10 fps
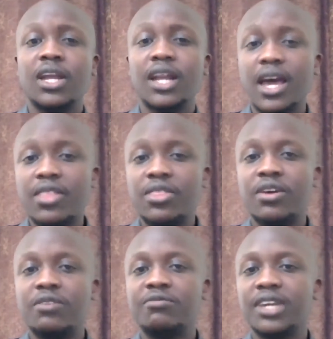and
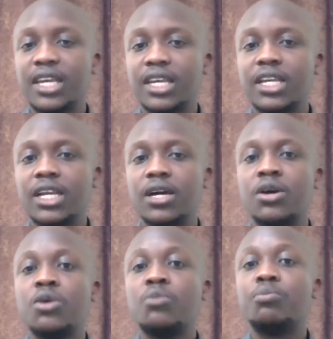other vehicular
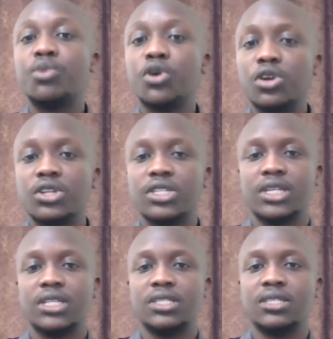
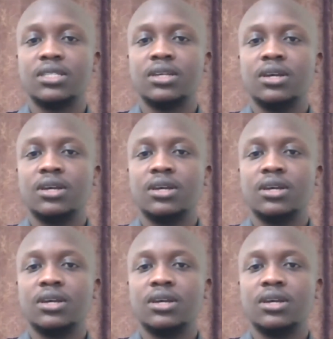pollutants